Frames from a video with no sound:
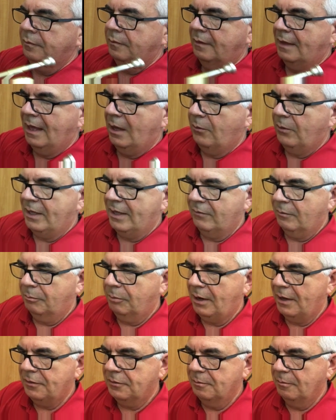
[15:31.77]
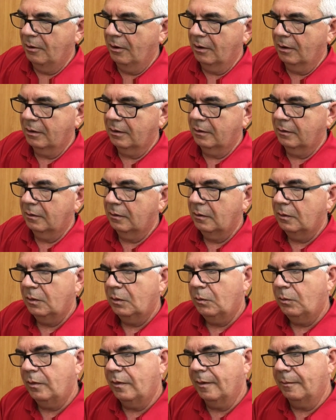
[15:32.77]
Now we have a breath mark
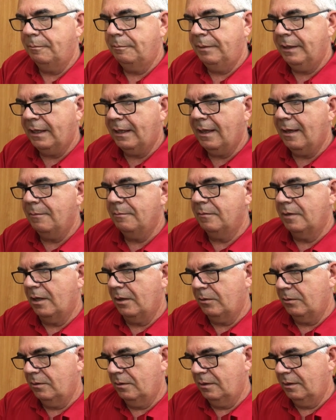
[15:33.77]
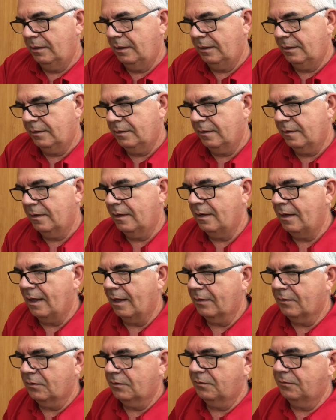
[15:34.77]
with a pickup note into the
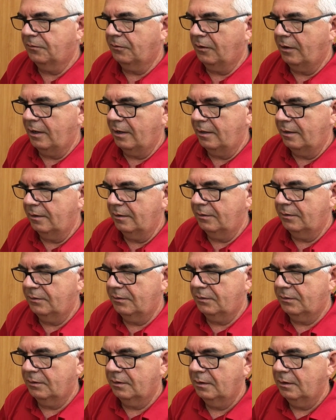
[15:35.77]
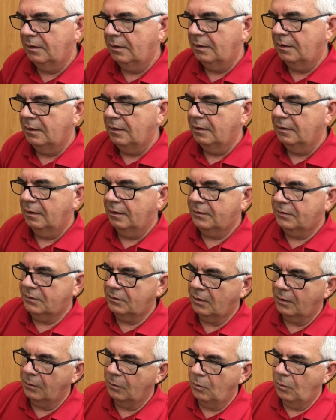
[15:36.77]
next phrase. Let's
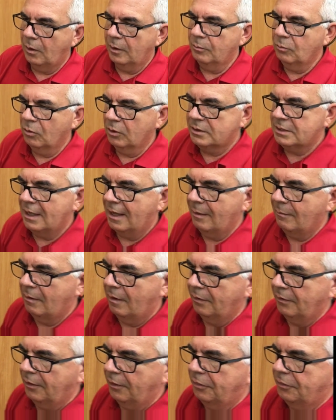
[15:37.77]
start one more time on the